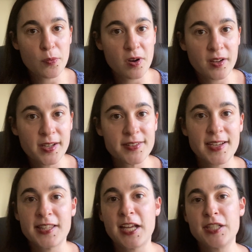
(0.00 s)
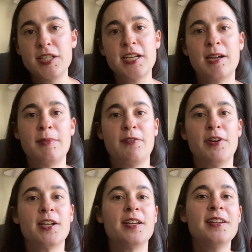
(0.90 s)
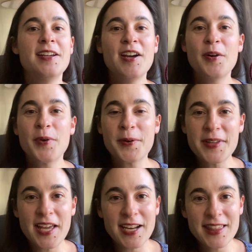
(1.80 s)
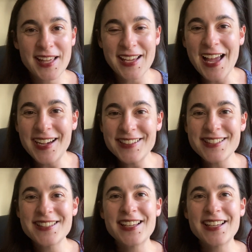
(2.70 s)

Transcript: wool and I was like, that's it, I'm never gonna work with anything else.